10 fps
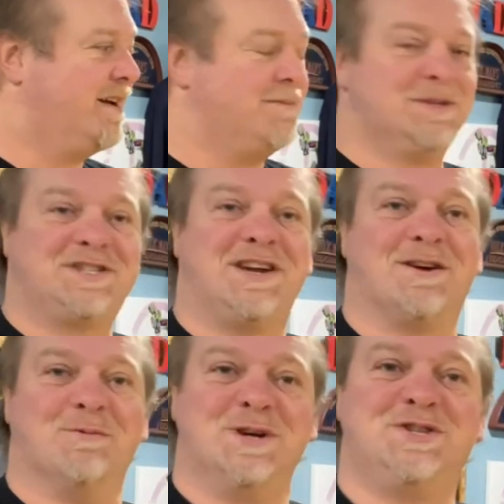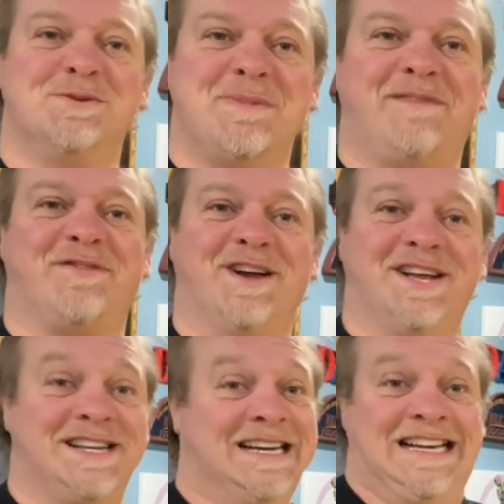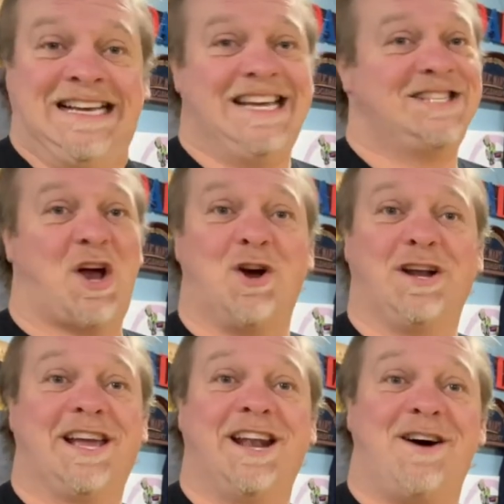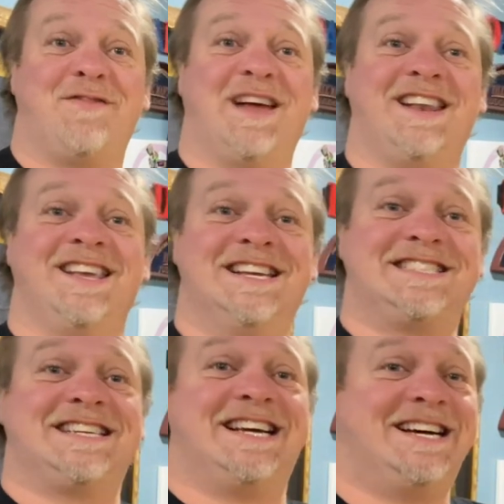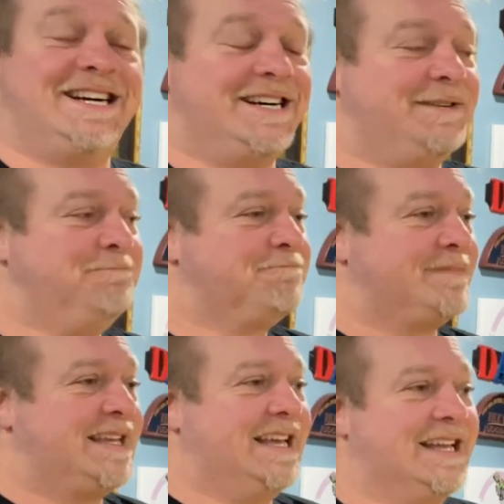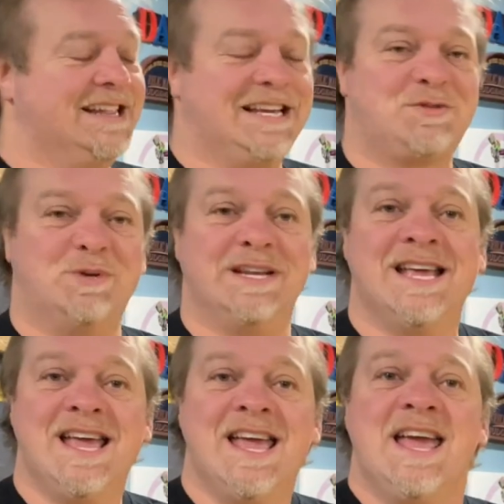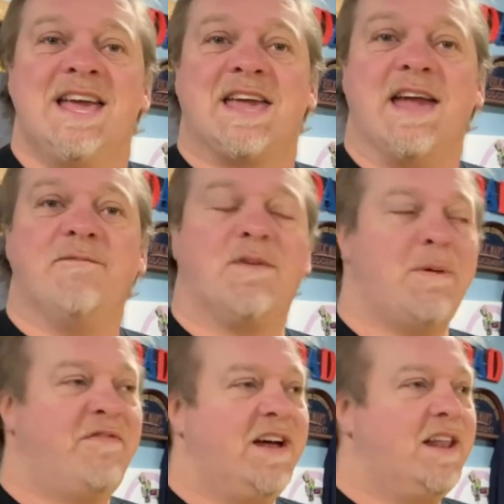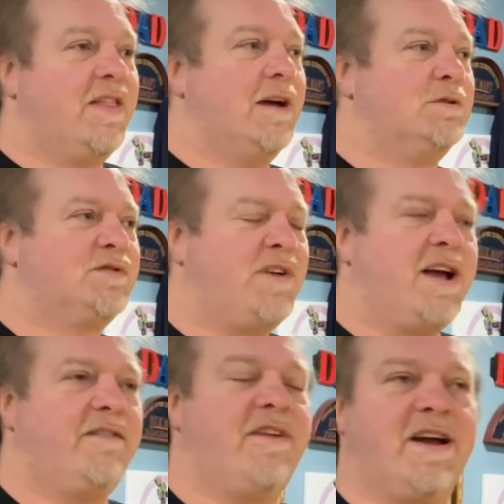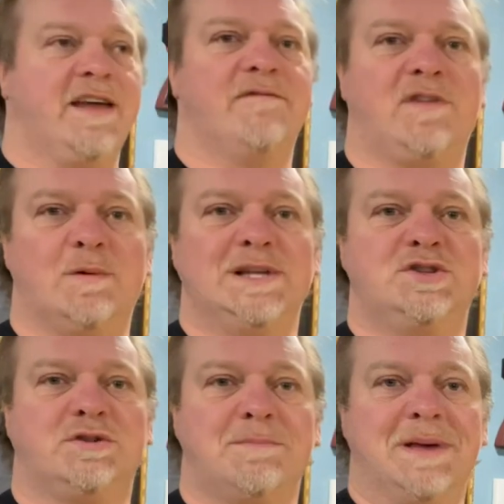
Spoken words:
I'm a sucker. Once you're my friend, it's hard to get off that list. And this one came from a fellow that was very, very influential to